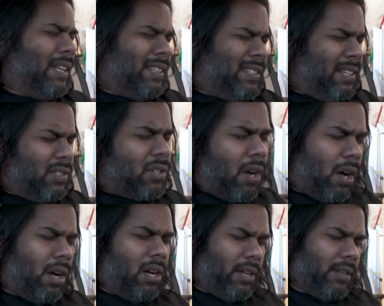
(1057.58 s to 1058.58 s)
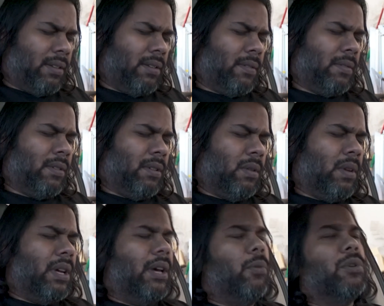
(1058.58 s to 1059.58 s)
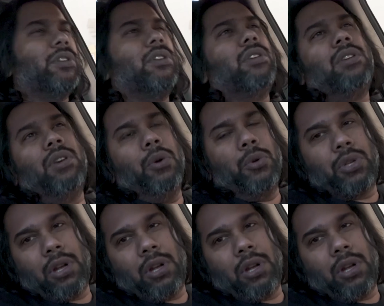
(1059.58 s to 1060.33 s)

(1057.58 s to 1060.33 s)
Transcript: This con was a huge